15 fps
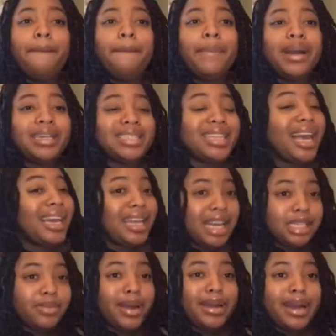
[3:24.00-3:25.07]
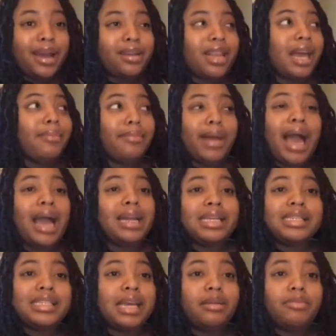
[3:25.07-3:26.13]
much like it is right now. Like I just
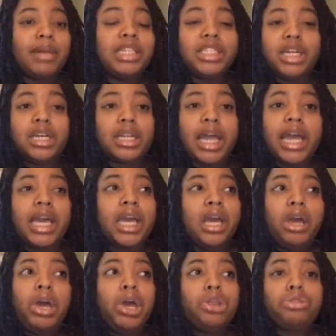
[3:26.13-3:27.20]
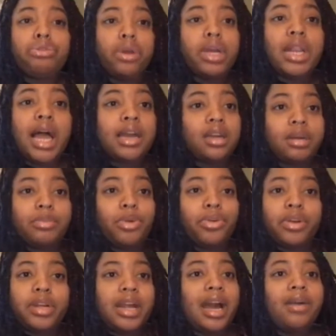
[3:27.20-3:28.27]
stayed in my junk like three o'clock in the
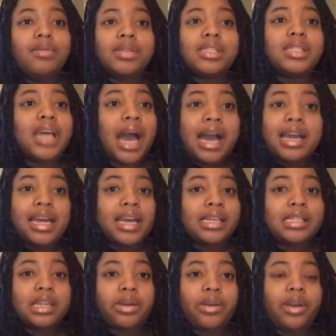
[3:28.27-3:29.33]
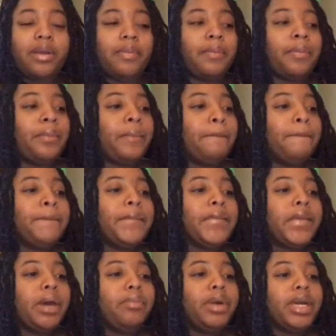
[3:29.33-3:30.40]
morning. I was tired of
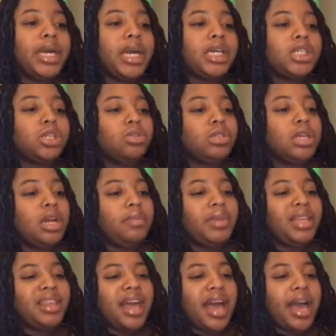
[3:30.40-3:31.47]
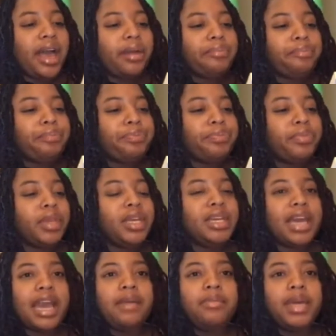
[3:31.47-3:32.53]
Instagram. But yeah, so it's gonna be that.
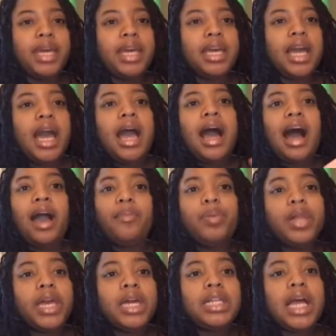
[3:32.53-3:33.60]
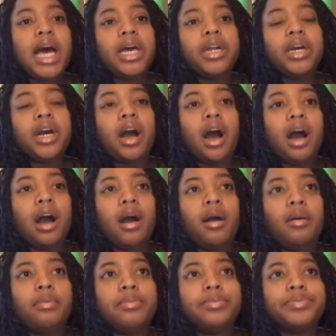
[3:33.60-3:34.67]
Gaming, I play a lot of
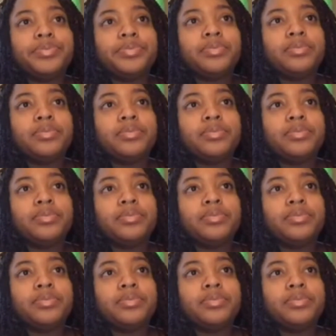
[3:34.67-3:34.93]
um